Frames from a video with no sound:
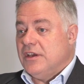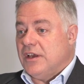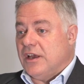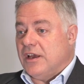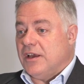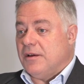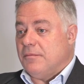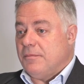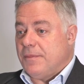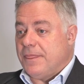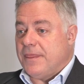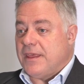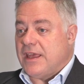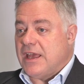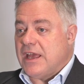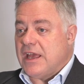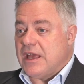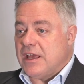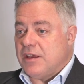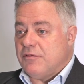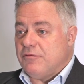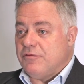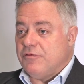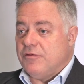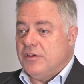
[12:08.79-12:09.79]

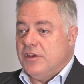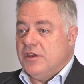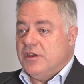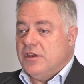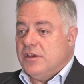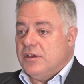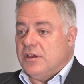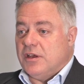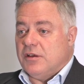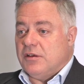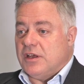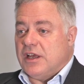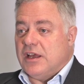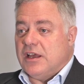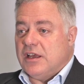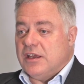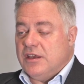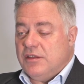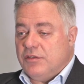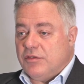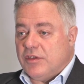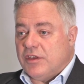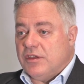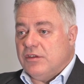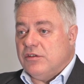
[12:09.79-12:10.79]
have
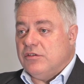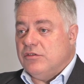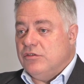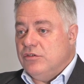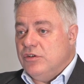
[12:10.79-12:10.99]
either